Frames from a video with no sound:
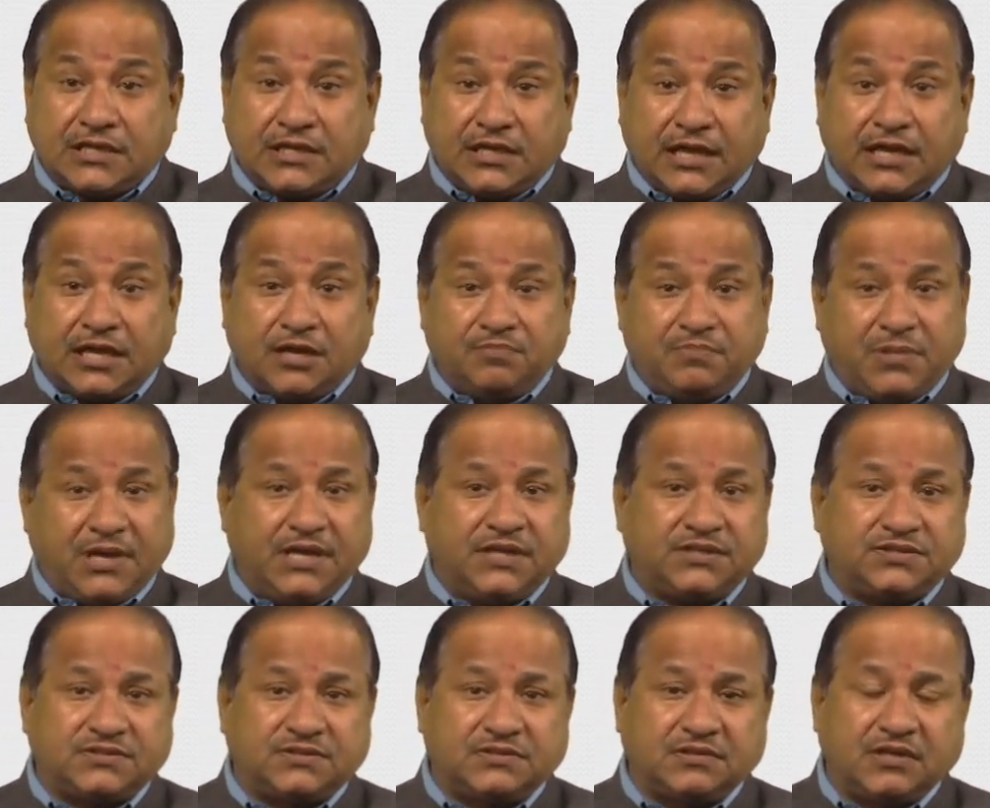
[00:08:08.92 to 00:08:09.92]
taken
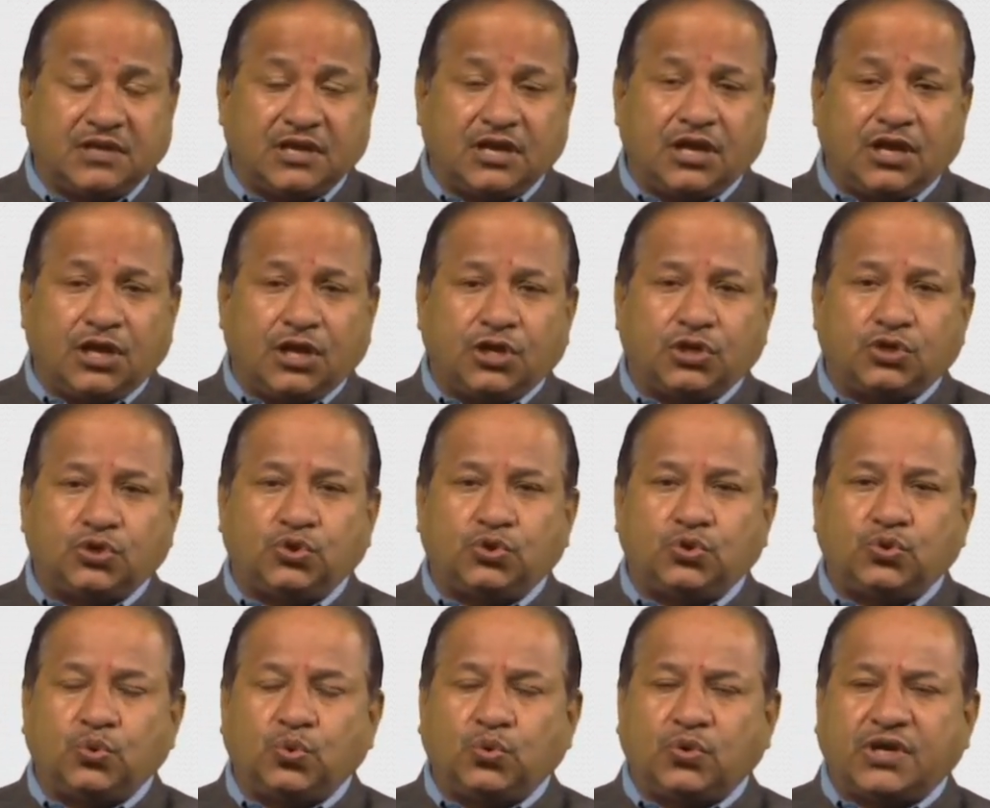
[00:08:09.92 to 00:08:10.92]
place
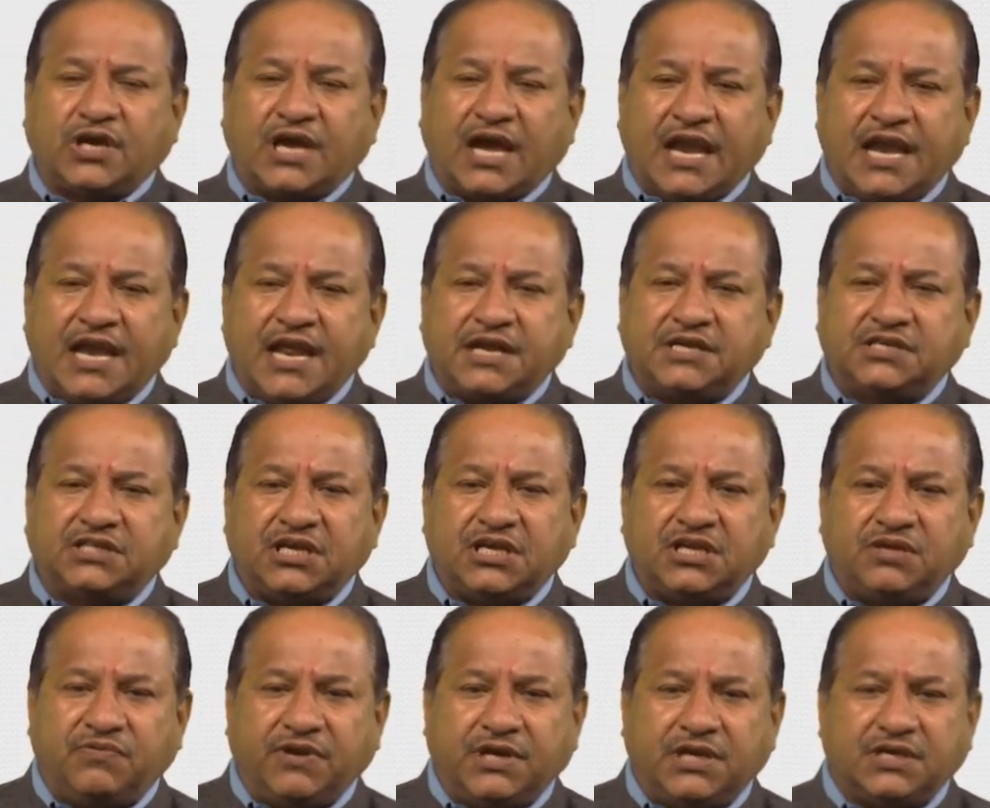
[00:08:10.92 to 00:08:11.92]
to collect the
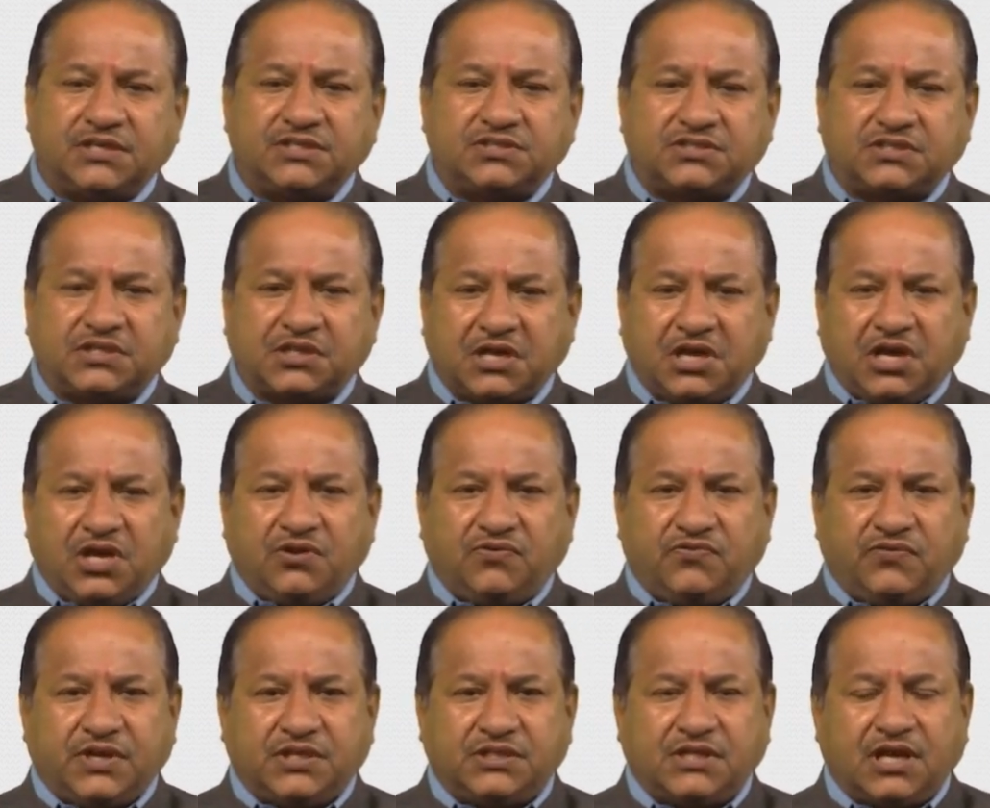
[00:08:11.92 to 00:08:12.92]
evidence
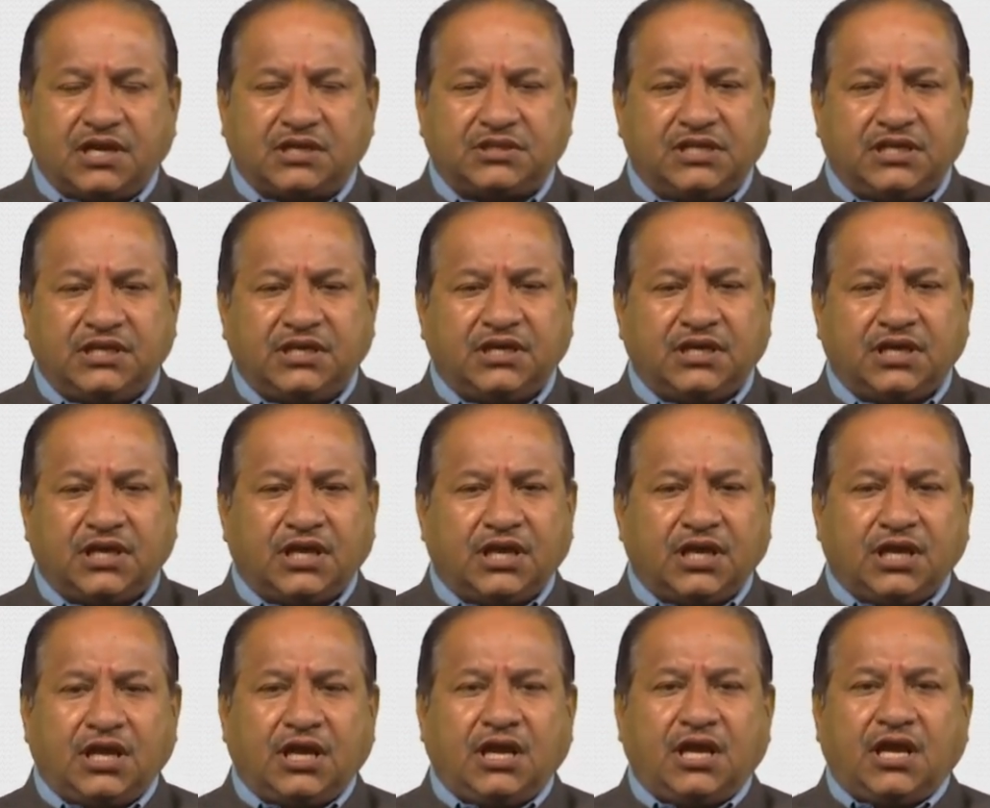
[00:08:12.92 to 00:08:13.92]
whether the
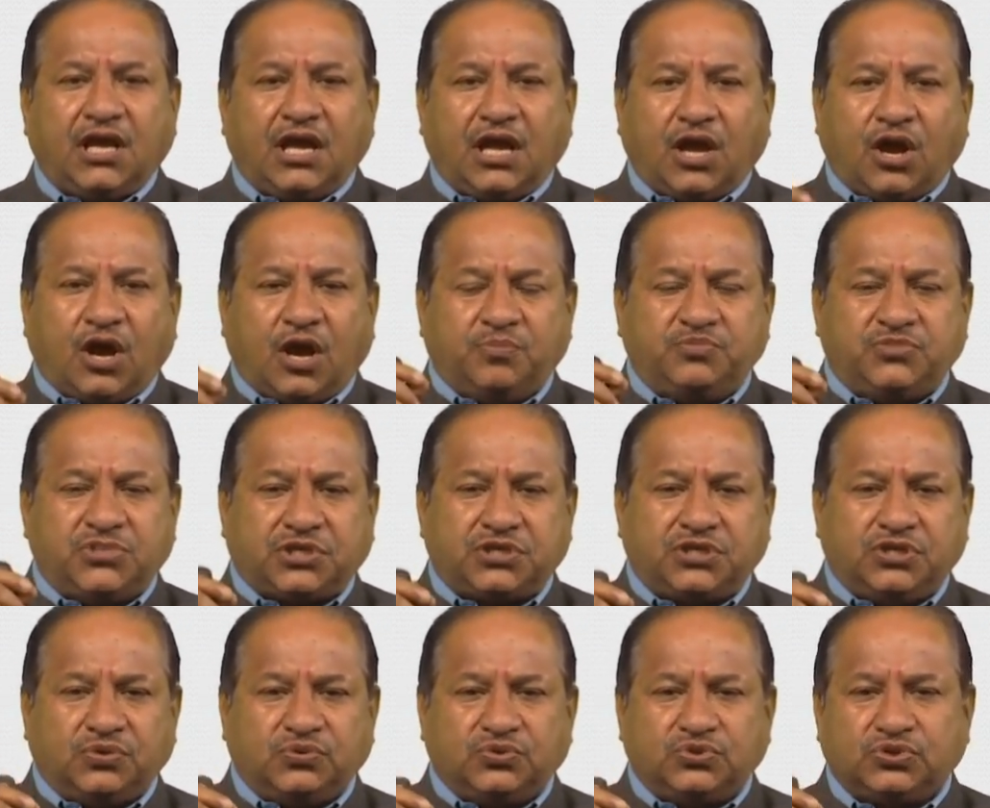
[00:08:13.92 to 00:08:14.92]

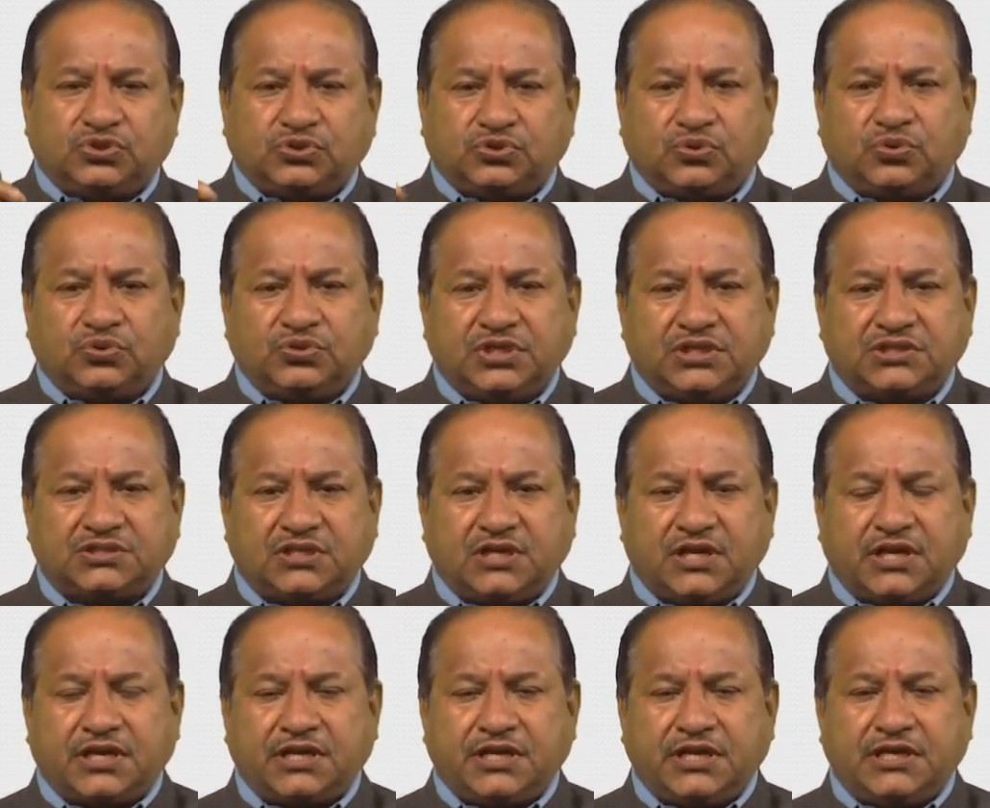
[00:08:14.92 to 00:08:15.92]
objectives through these
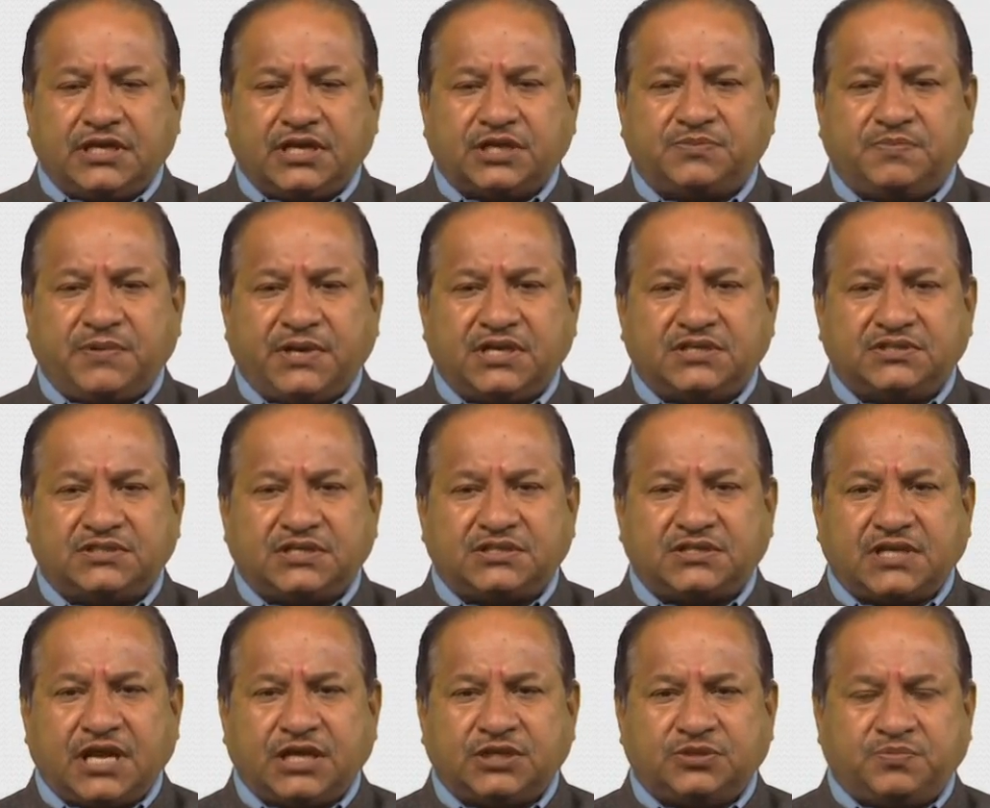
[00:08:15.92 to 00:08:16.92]
learning
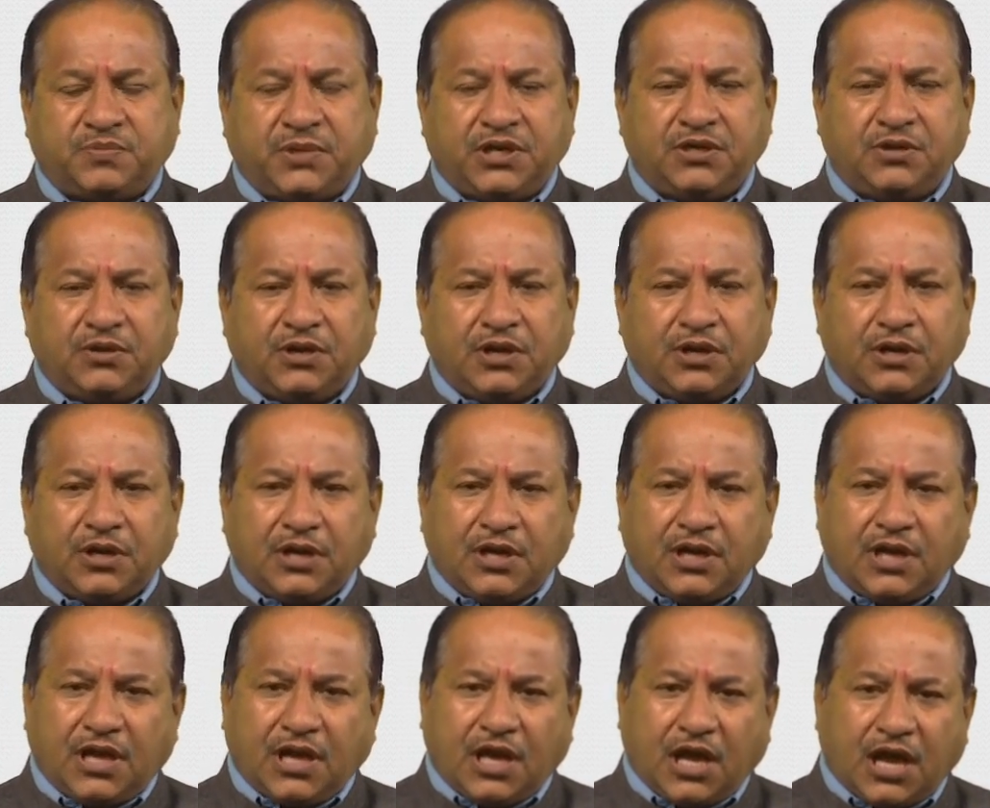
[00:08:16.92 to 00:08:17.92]
experiences has been
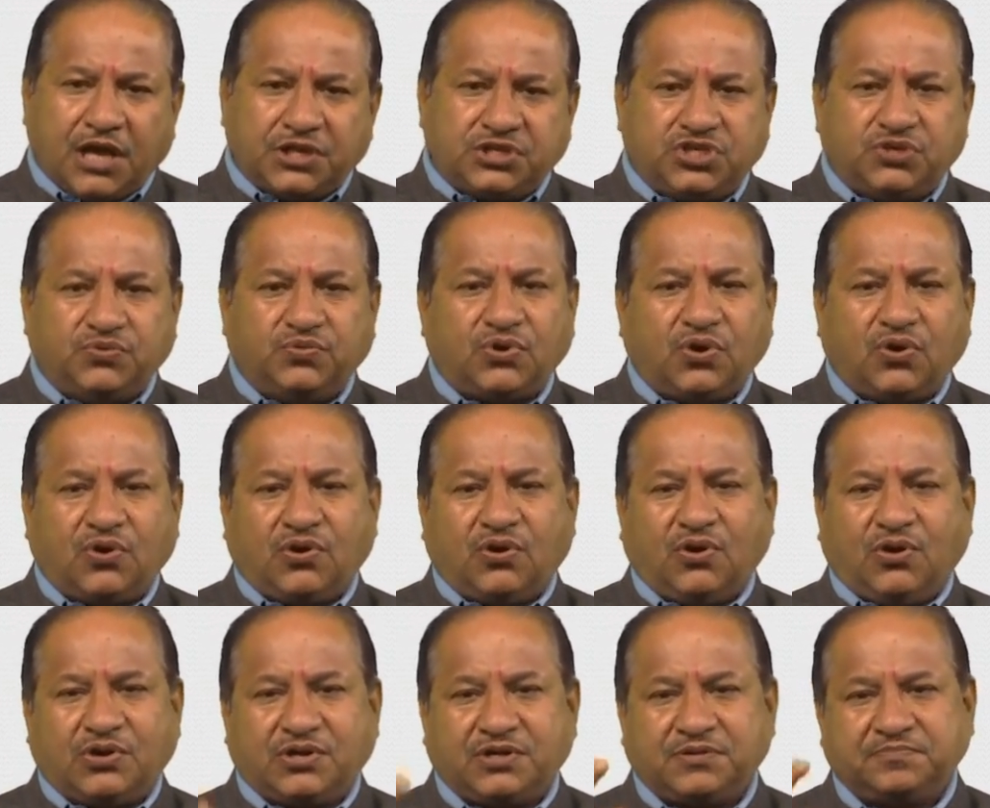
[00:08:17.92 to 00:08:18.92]
achieved or
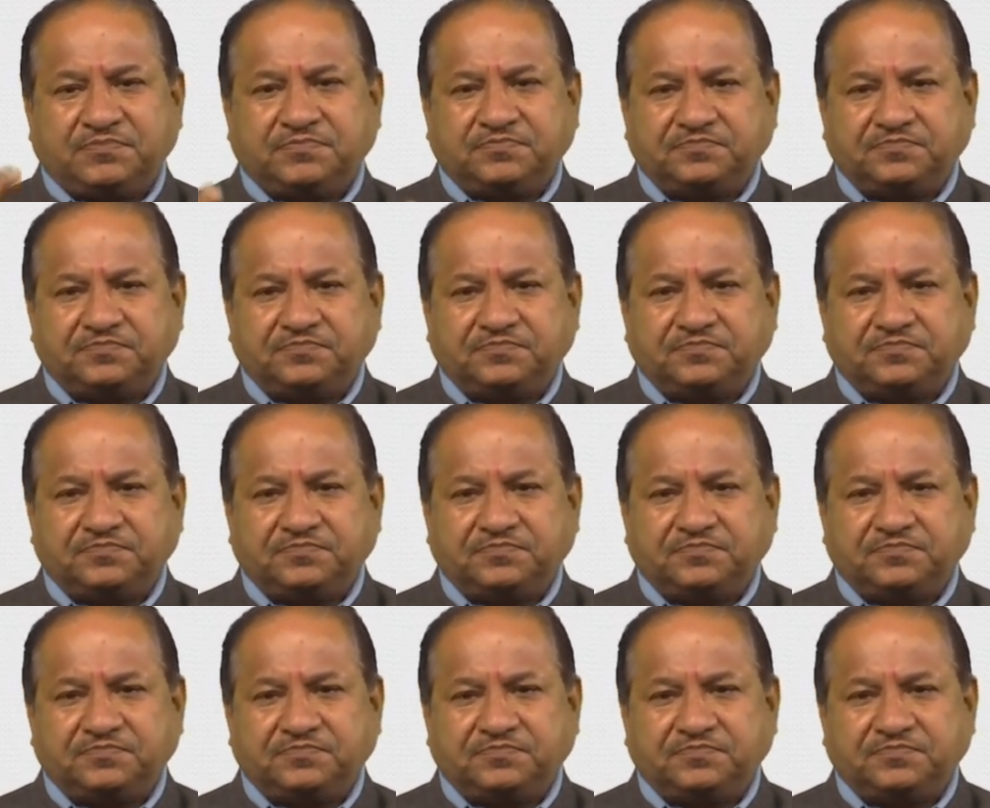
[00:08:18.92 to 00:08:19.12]
not.